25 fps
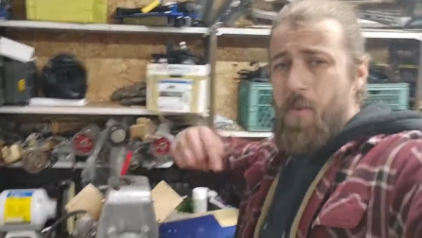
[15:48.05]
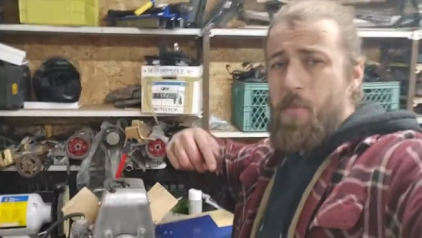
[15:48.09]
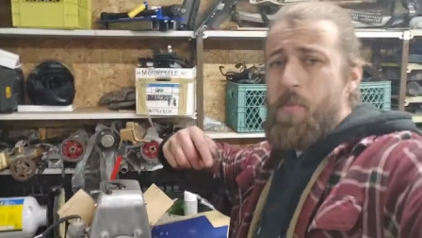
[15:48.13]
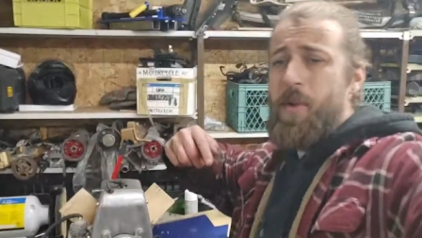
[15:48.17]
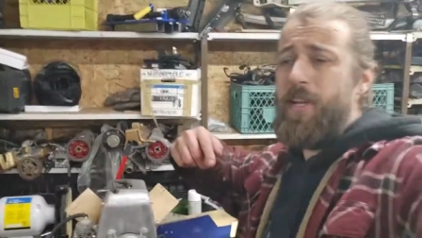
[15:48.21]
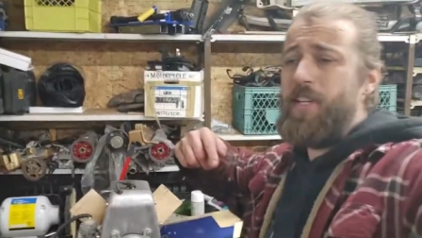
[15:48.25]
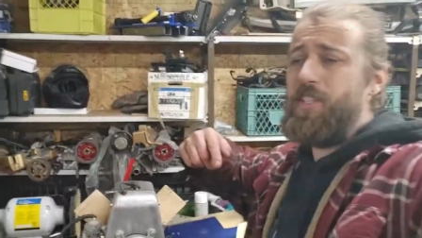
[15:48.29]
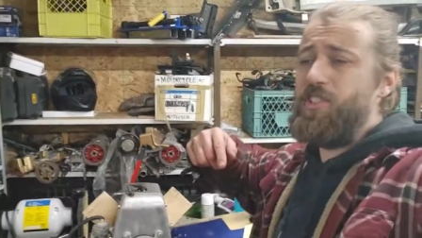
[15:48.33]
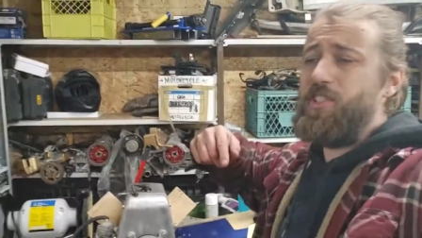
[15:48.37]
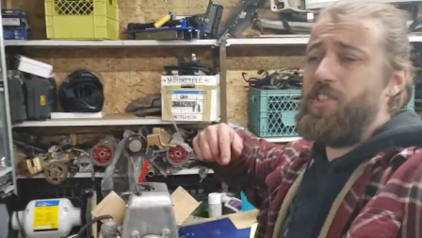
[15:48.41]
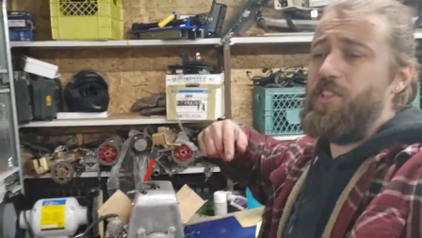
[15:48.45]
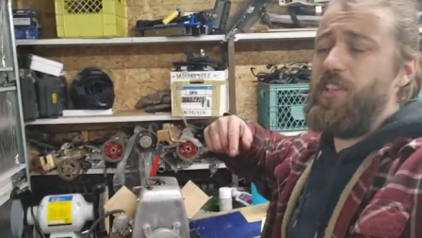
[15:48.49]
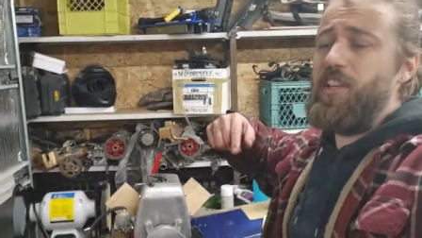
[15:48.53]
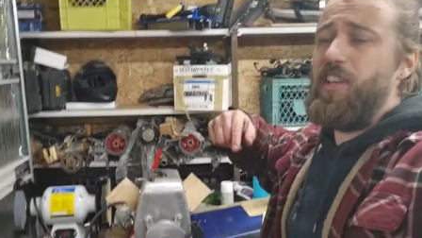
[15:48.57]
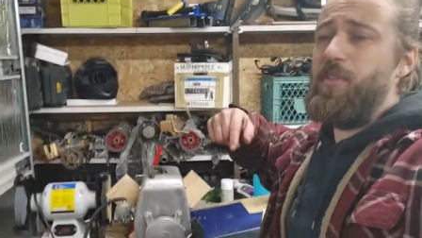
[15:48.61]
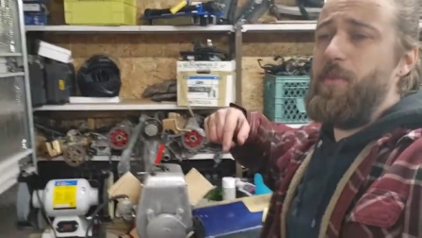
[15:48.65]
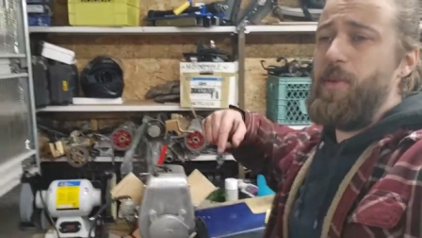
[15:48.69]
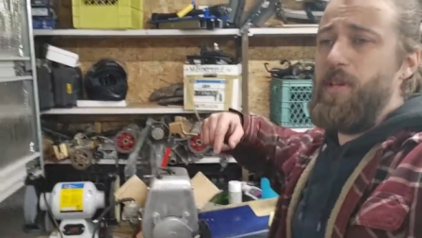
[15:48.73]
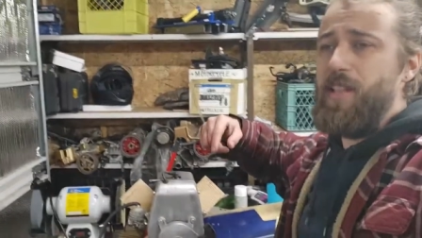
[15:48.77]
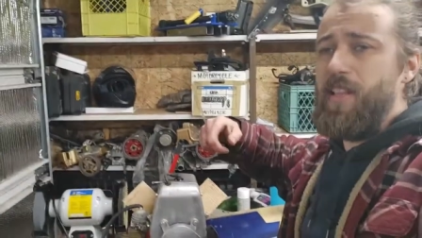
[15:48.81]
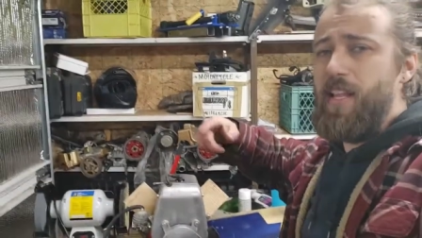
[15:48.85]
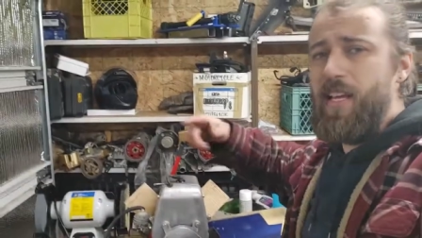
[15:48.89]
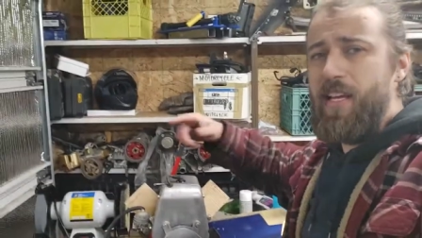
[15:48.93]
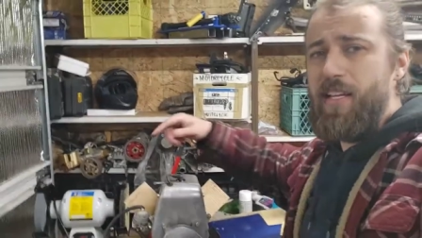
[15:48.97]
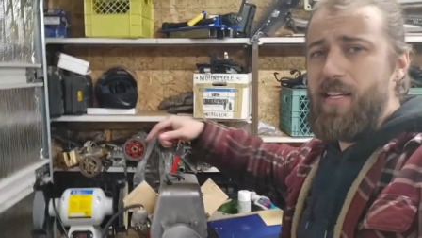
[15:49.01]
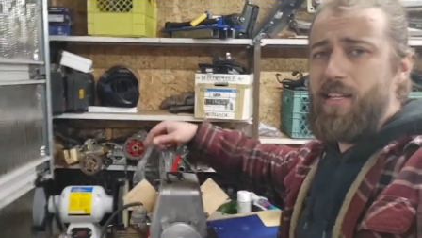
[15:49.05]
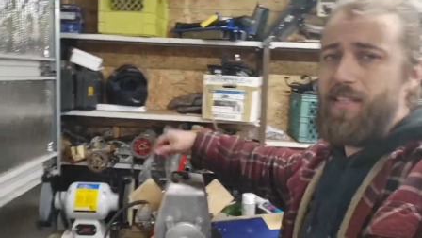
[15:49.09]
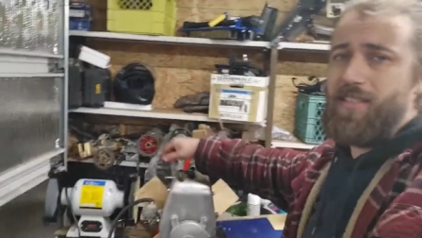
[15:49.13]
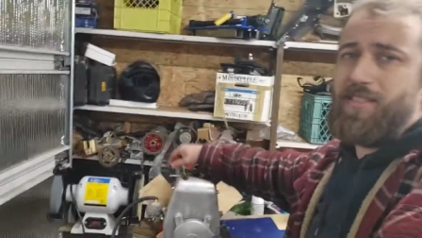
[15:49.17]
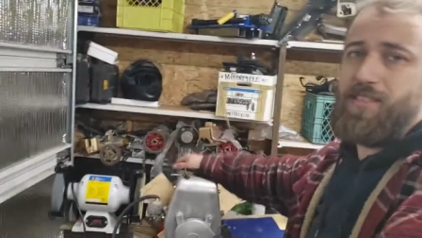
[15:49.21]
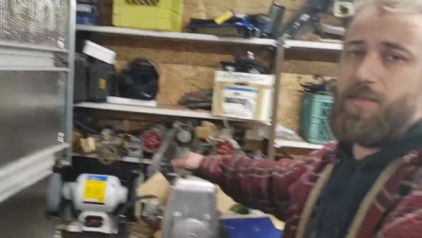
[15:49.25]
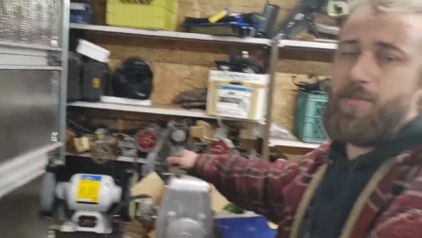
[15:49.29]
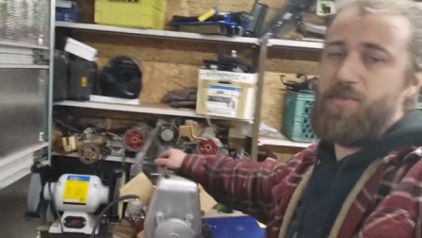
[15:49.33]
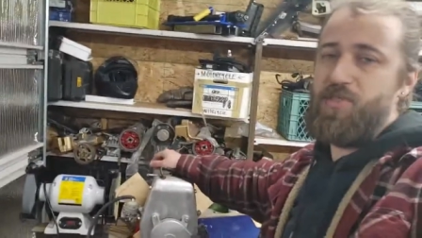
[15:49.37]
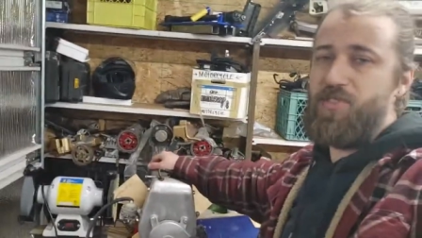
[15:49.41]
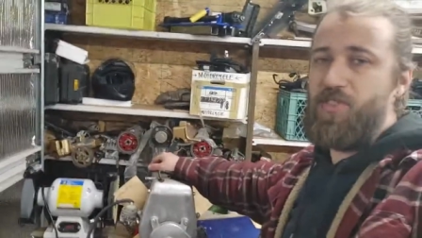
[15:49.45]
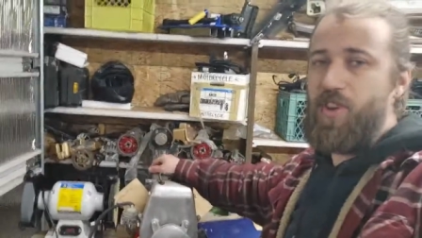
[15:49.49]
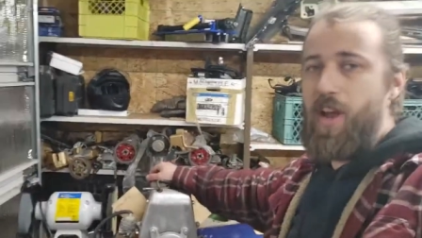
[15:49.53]
Make sure you give me a like and
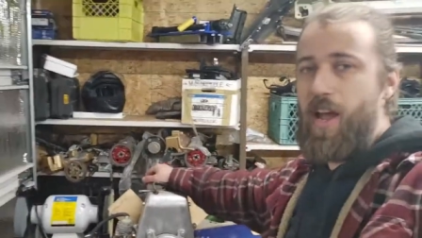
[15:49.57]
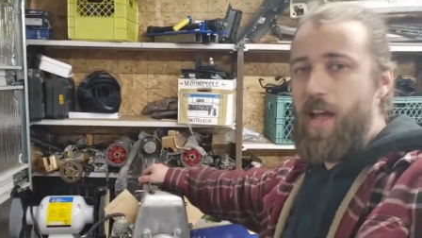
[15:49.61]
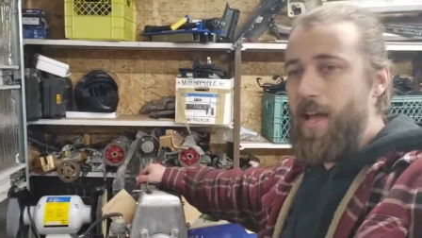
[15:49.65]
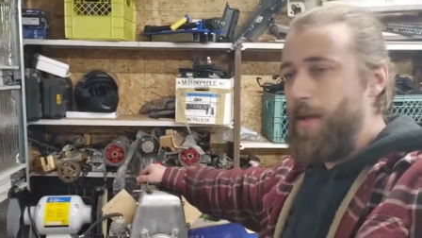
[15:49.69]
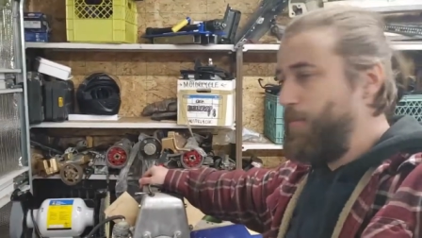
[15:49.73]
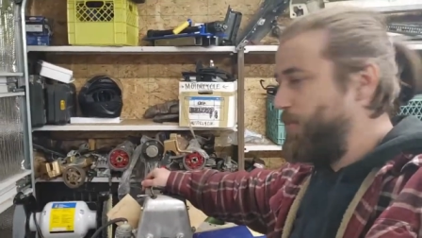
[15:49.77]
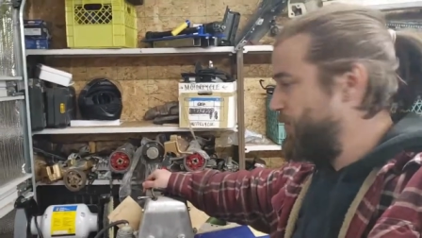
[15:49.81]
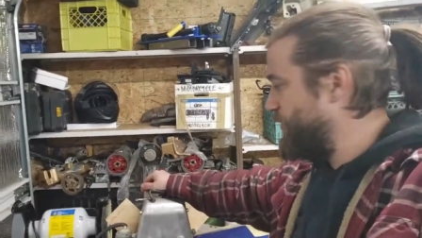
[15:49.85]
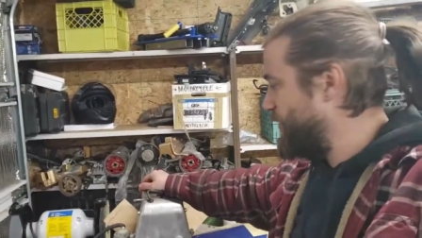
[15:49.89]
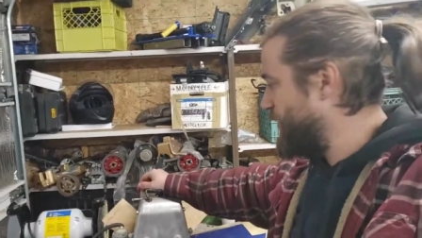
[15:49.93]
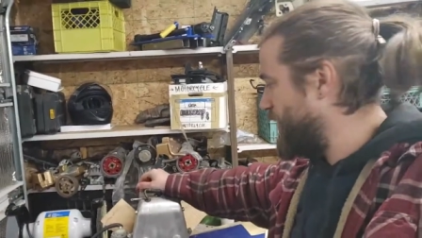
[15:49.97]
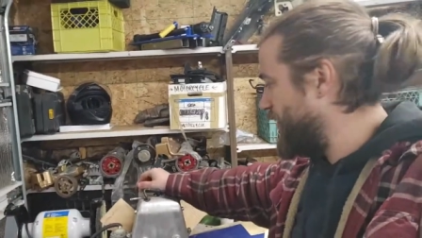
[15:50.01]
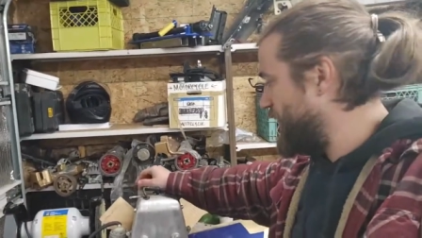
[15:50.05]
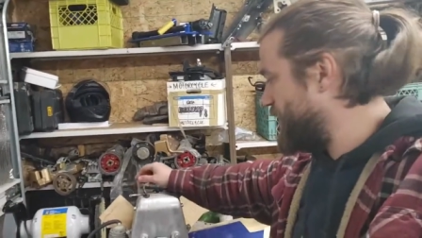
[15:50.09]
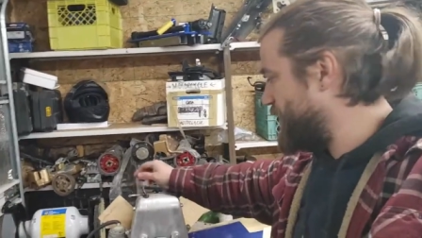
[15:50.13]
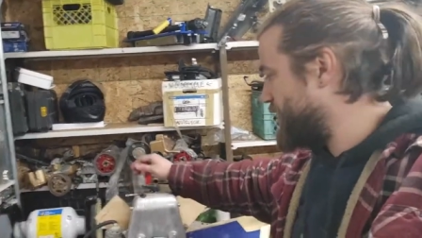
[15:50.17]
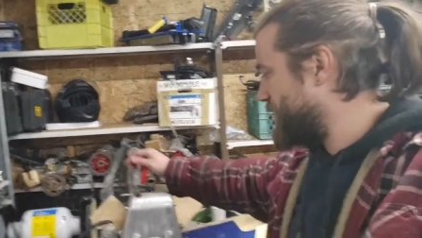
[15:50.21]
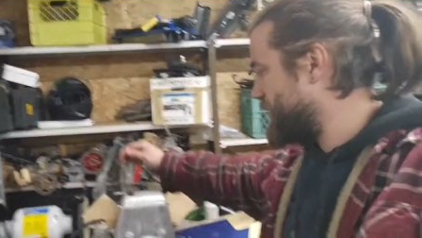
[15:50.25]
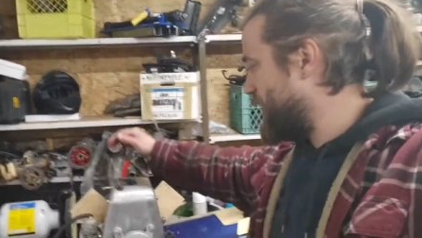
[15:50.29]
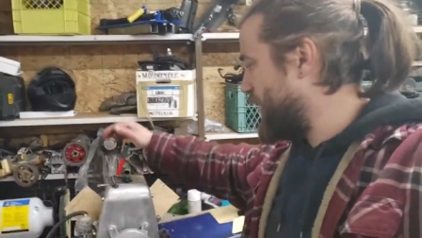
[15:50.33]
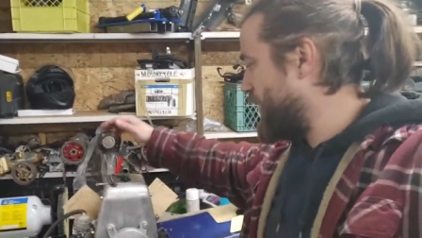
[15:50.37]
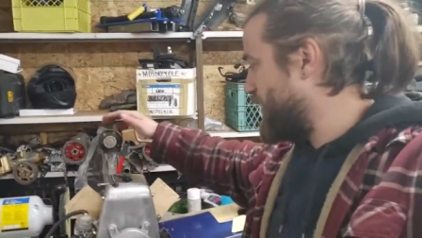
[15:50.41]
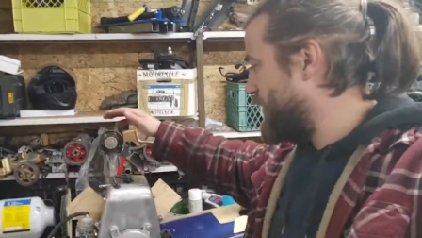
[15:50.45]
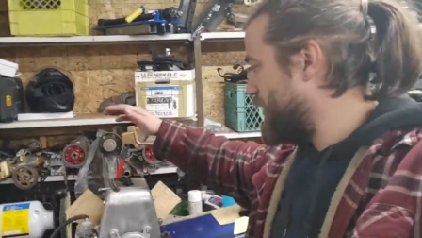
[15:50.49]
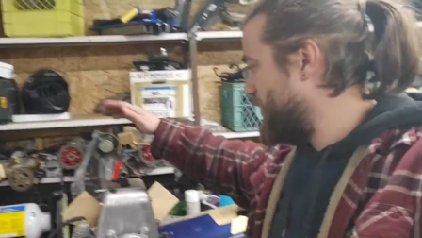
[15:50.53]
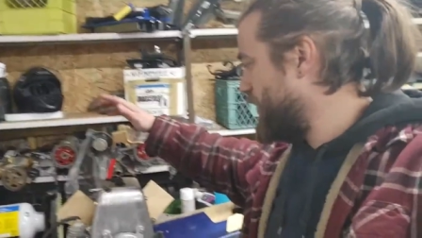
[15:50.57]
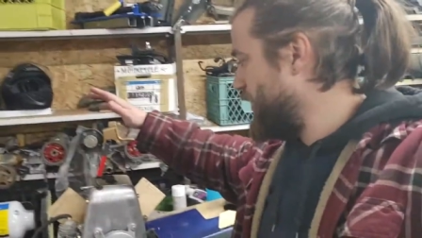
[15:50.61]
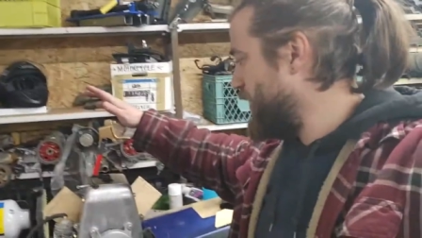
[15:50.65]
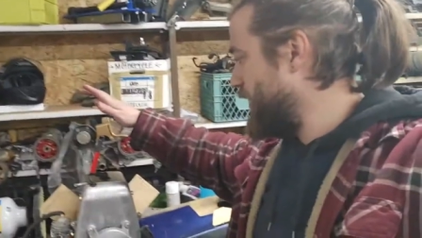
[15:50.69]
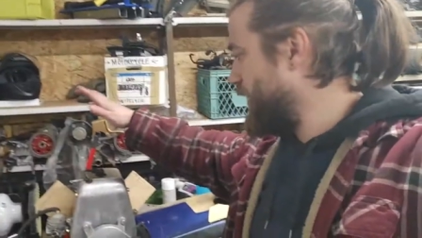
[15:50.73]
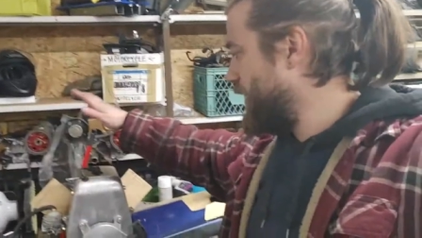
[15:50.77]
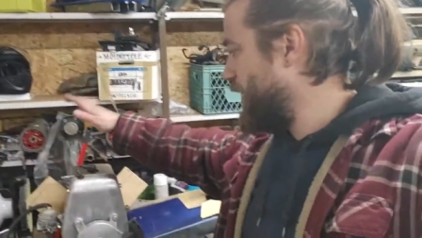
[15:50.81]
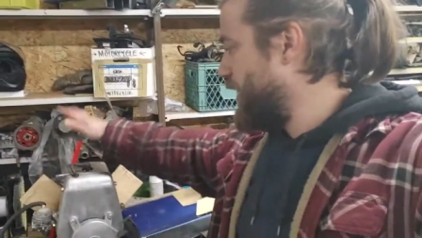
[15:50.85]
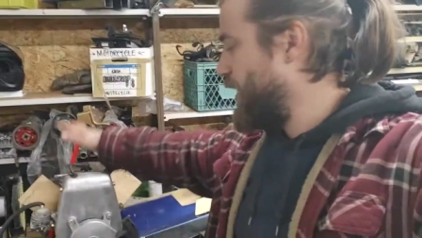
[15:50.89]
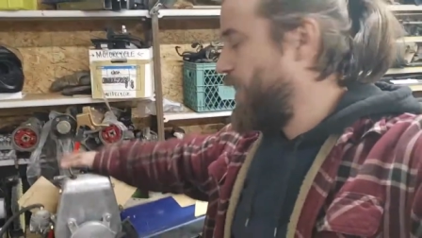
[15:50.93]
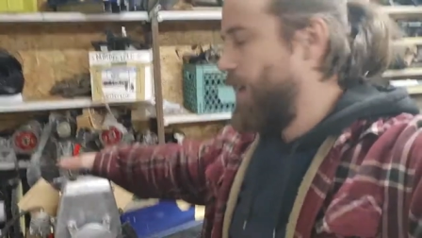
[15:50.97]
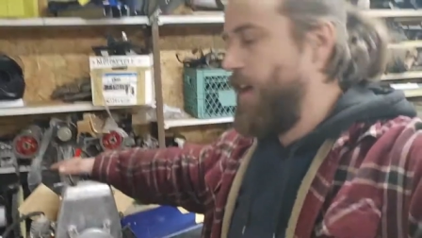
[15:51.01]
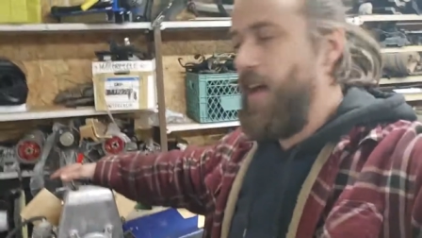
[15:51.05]
subscribe if you like this kind of
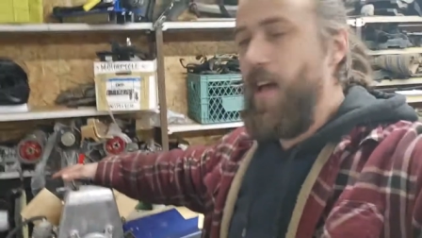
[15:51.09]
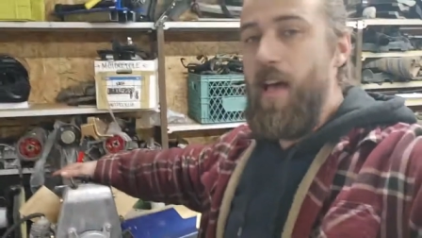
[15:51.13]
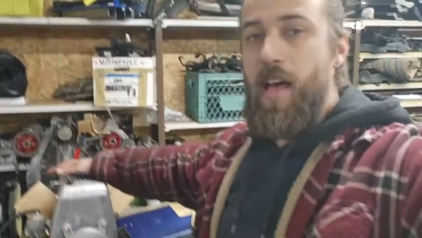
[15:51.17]
thing.